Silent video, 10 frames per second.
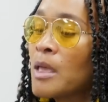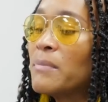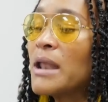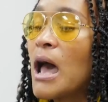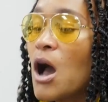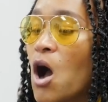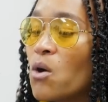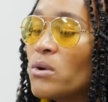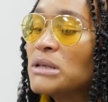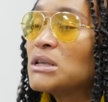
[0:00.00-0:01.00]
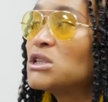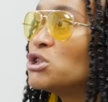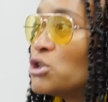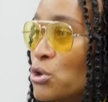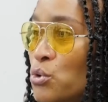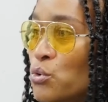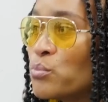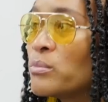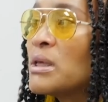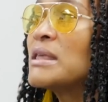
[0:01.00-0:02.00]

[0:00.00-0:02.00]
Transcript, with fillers: but I always assume